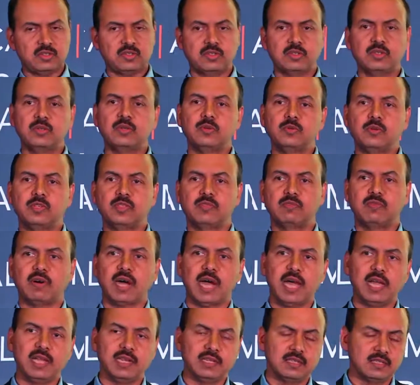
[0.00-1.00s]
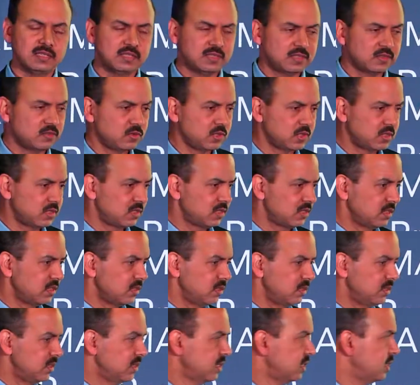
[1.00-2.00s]
you know, with files, with, uh,
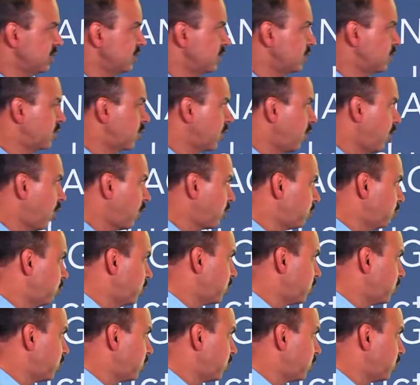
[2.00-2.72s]
you know, log